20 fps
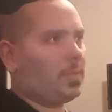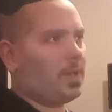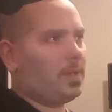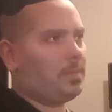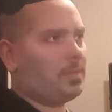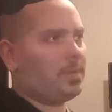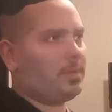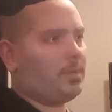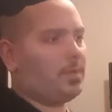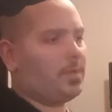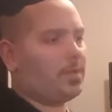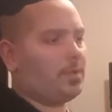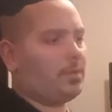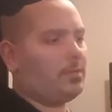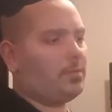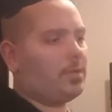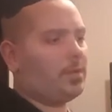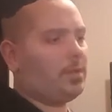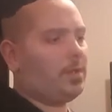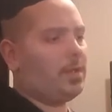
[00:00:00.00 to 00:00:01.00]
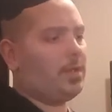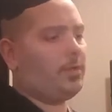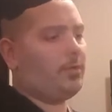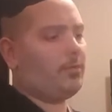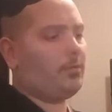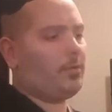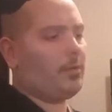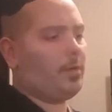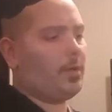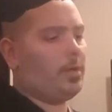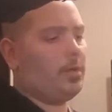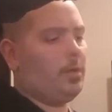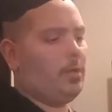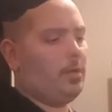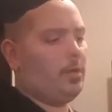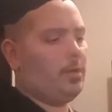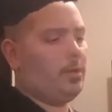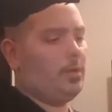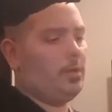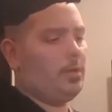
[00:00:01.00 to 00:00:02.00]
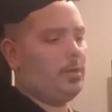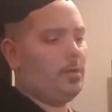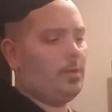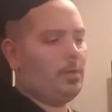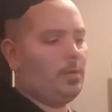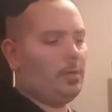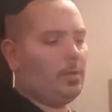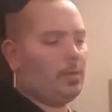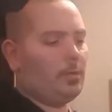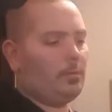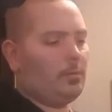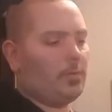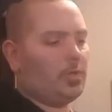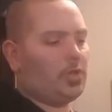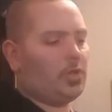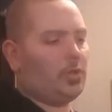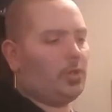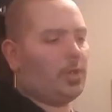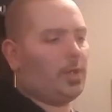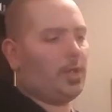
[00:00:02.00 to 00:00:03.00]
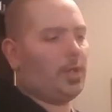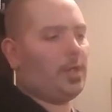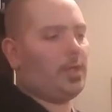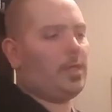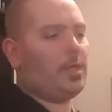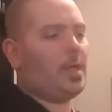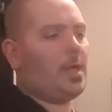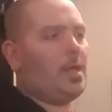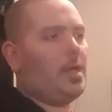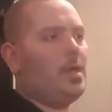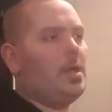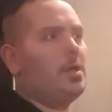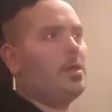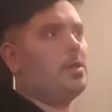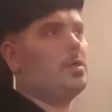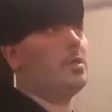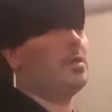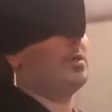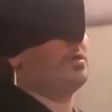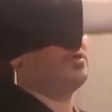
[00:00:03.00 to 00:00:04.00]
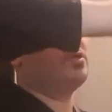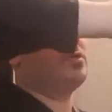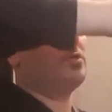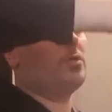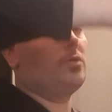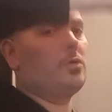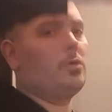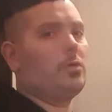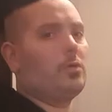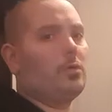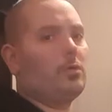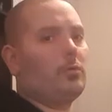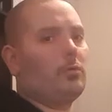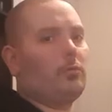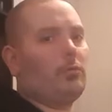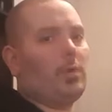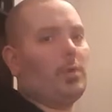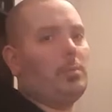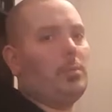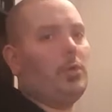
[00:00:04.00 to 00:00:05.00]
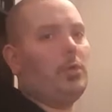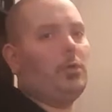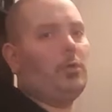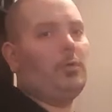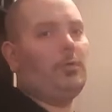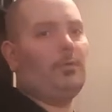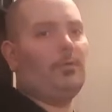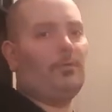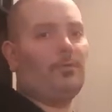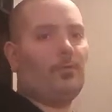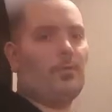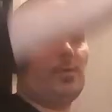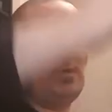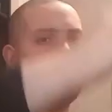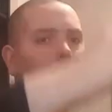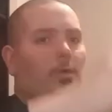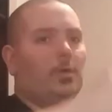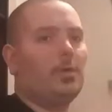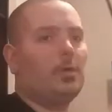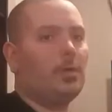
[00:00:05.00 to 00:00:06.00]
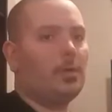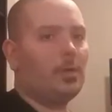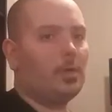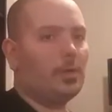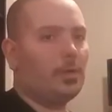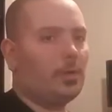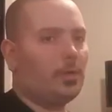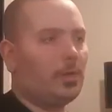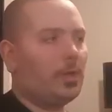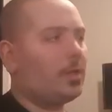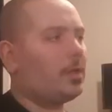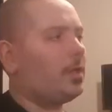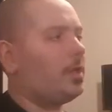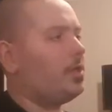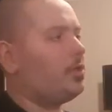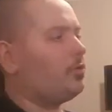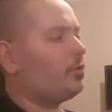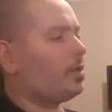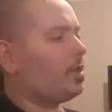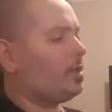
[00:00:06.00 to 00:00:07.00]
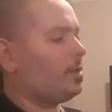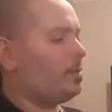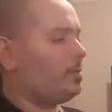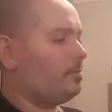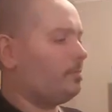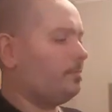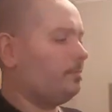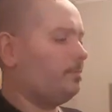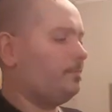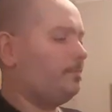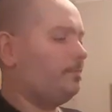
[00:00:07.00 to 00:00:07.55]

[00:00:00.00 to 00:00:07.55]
Comes with its own cleaning rod, which you can remove to clean your gun.